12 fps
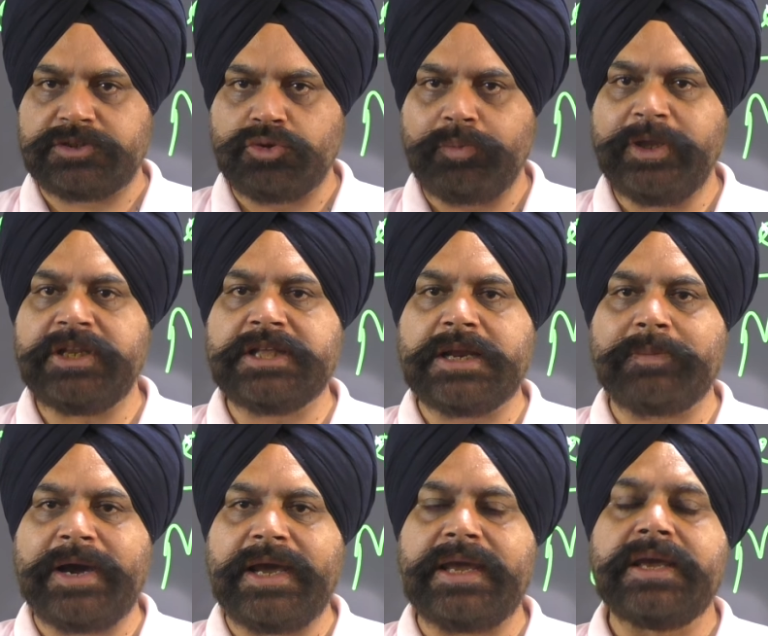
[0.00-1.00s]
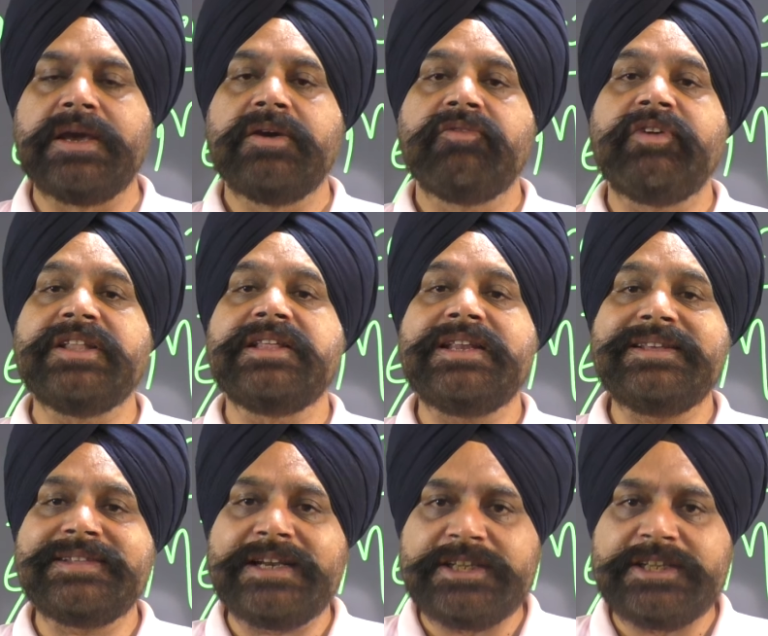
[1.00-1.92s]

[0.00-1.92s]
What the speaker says: So meaning thereby, when there is a